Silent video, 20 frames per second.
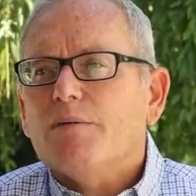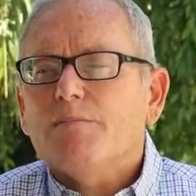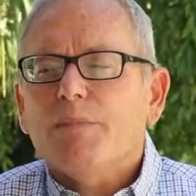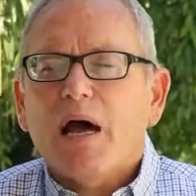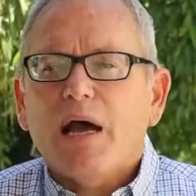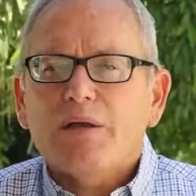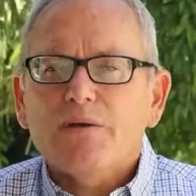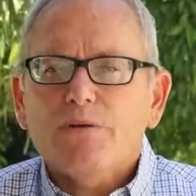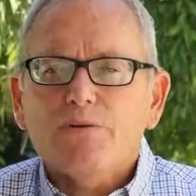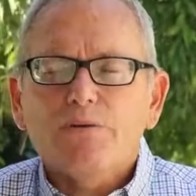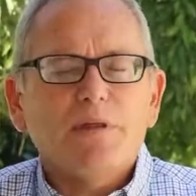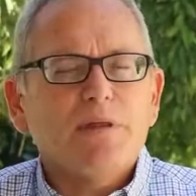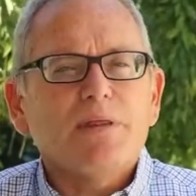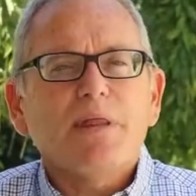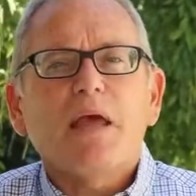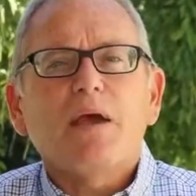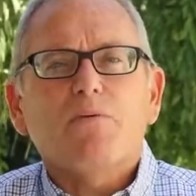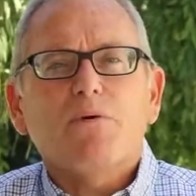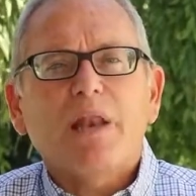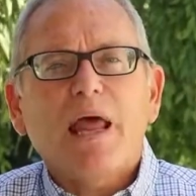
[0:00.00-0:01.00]
I knew that
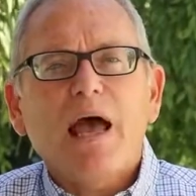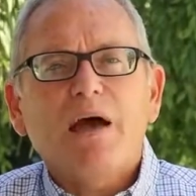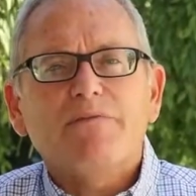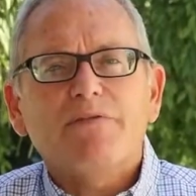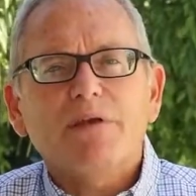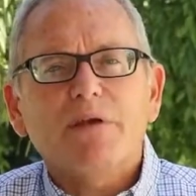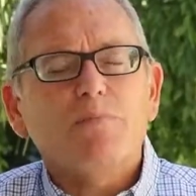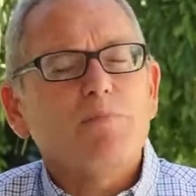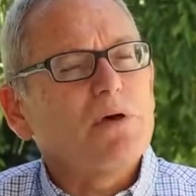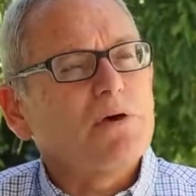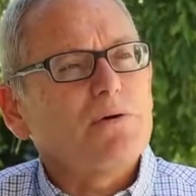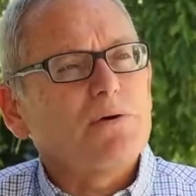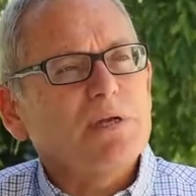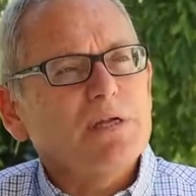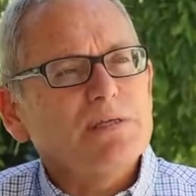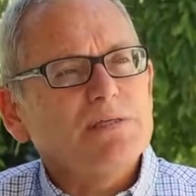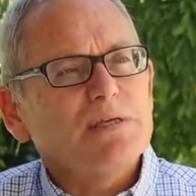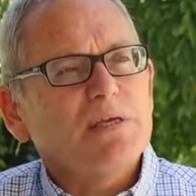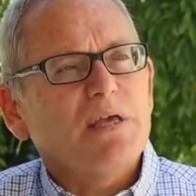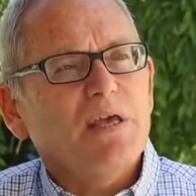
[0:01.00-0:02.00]
they would have the
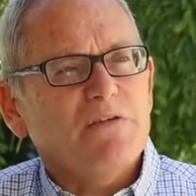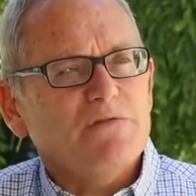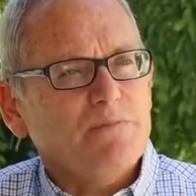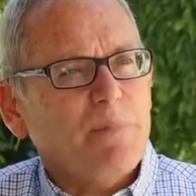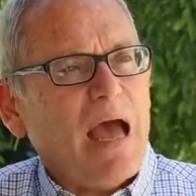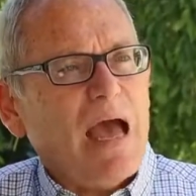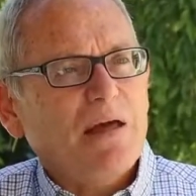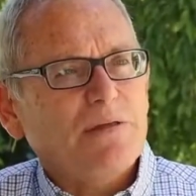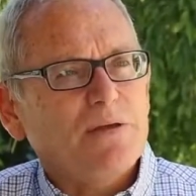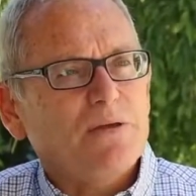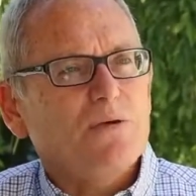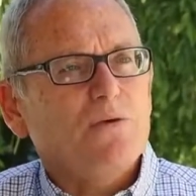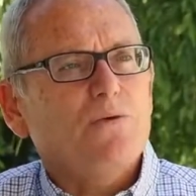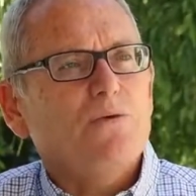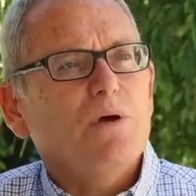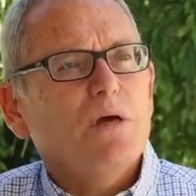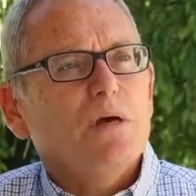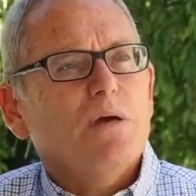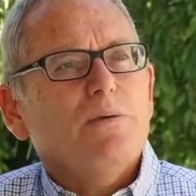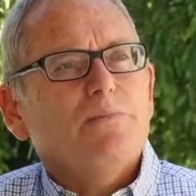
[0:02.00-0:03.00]
ability to give Matthew
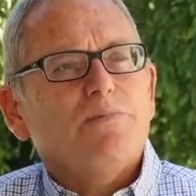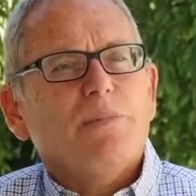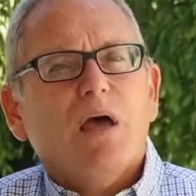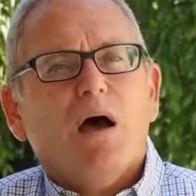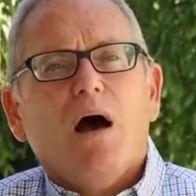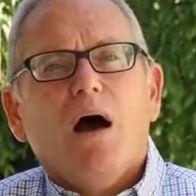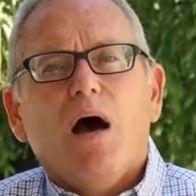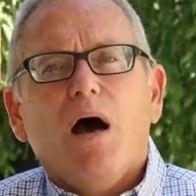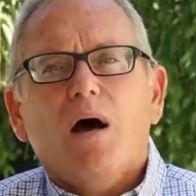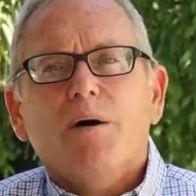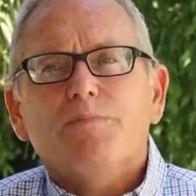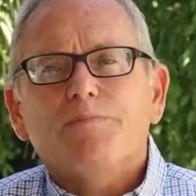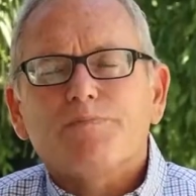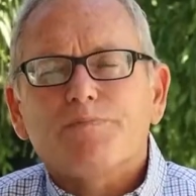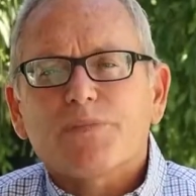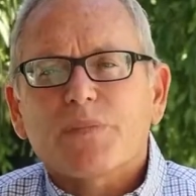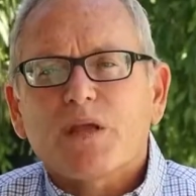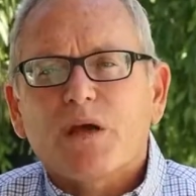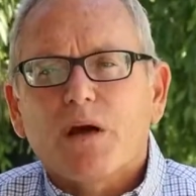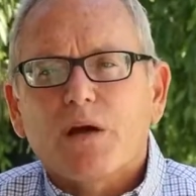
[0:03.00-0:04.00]
a
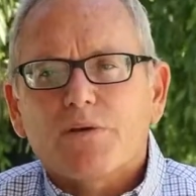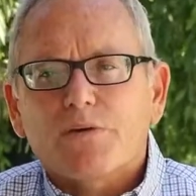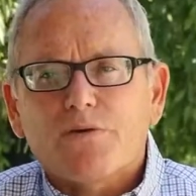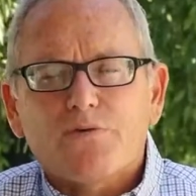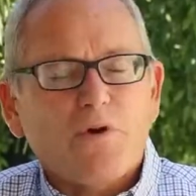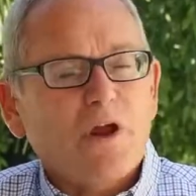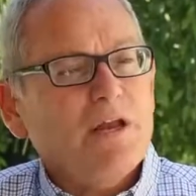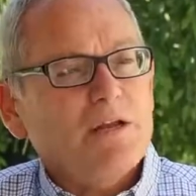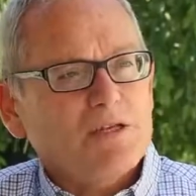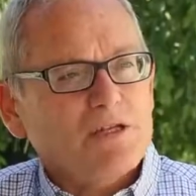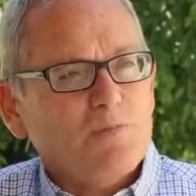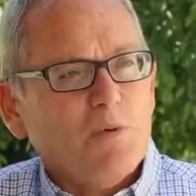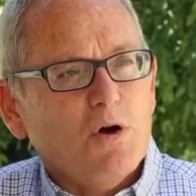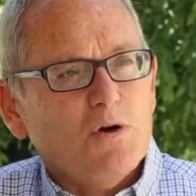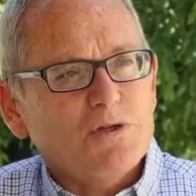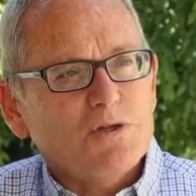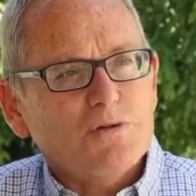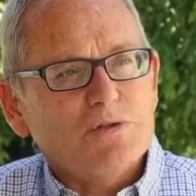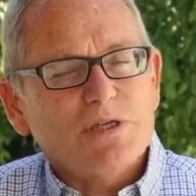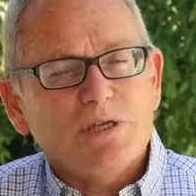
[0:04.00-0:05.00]
great
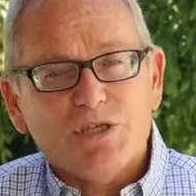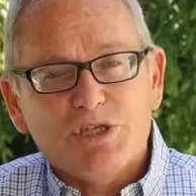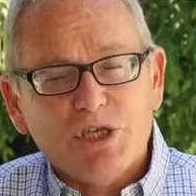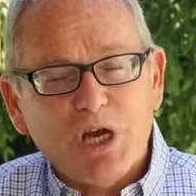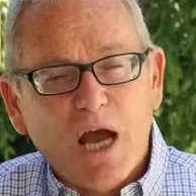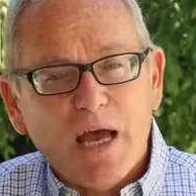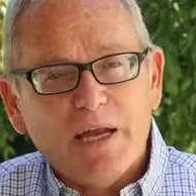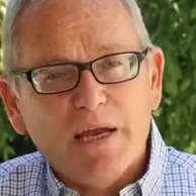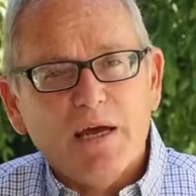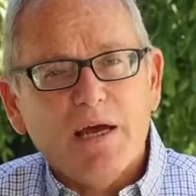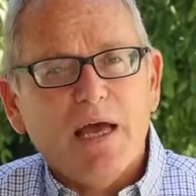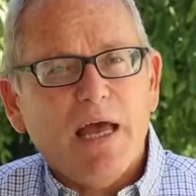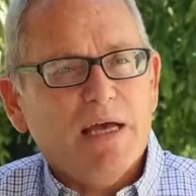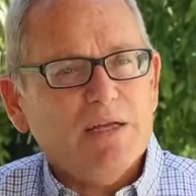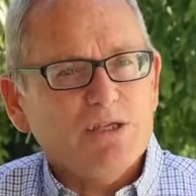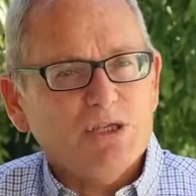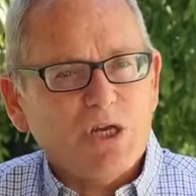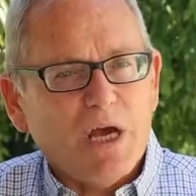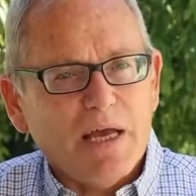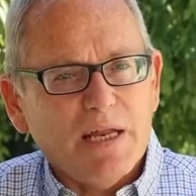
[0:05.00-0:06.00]
exposure to China
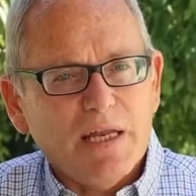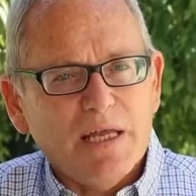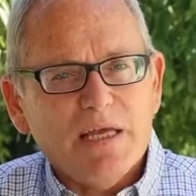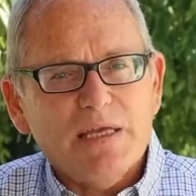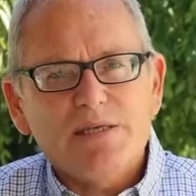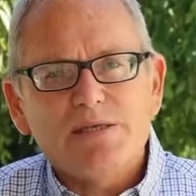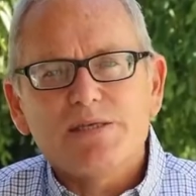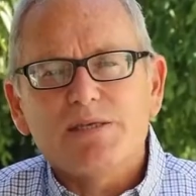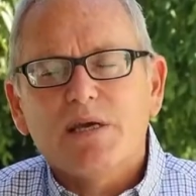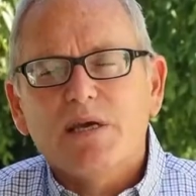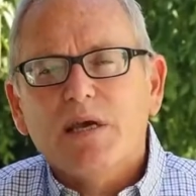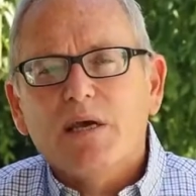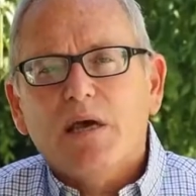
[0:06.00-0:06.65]
and Chinese.